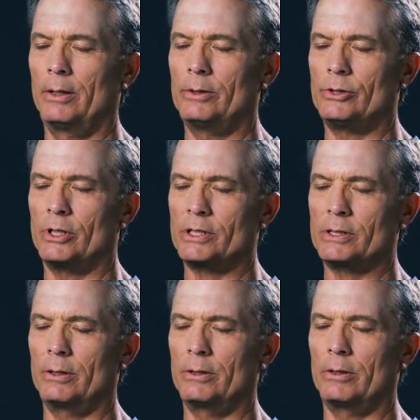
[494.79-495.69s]

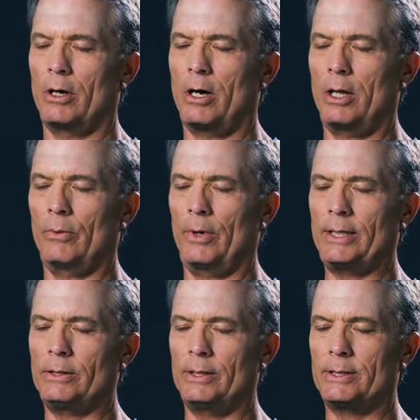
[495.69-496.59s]
just all the way
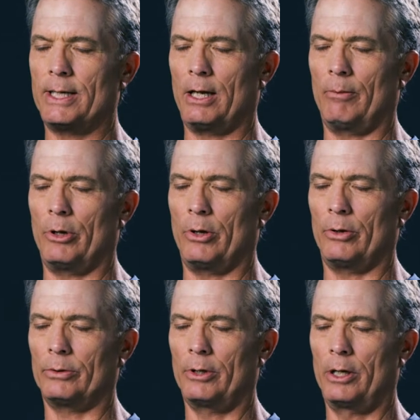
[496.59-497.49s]
to the
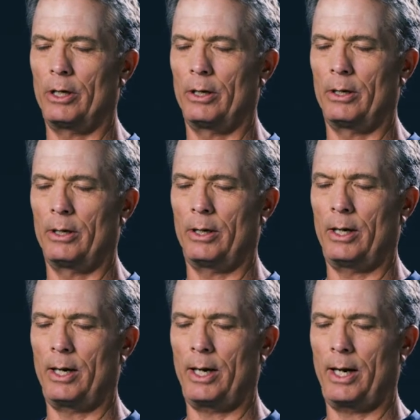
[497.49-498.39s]
tailbone,
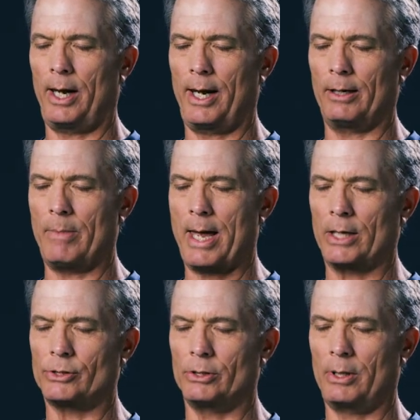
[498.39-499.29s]
and
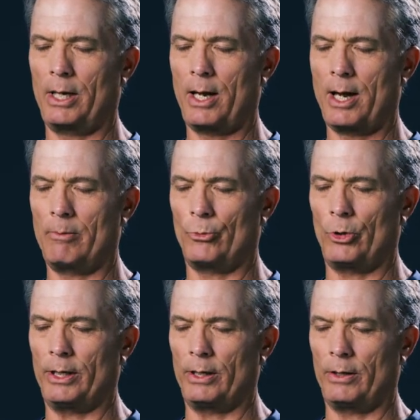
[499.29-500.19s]
imagine I'm
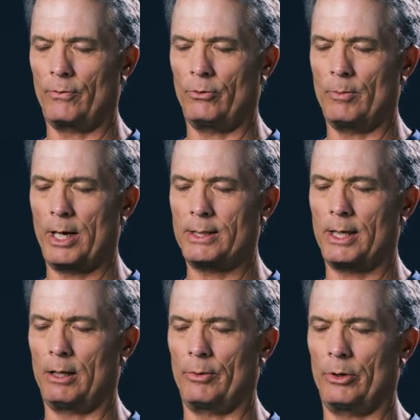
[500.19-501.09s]
breathing through my
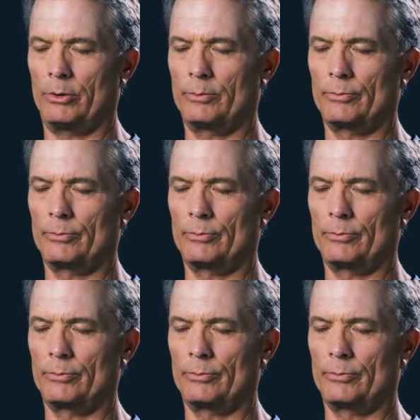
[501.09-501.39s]
tailbone.